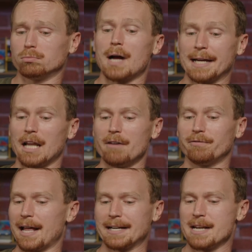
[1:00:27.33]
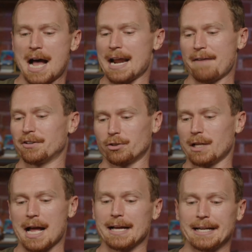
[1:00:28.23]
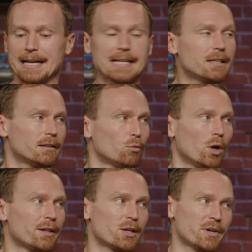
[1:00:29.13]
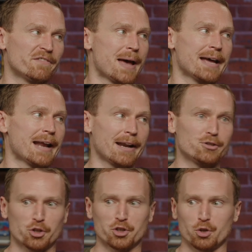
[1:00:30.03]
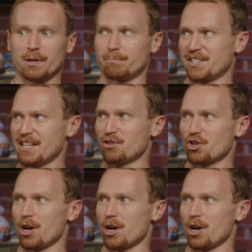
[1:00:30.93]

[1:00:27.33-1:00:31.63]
I'd love like not having to rely on anyone that we've met and just do a Sith show.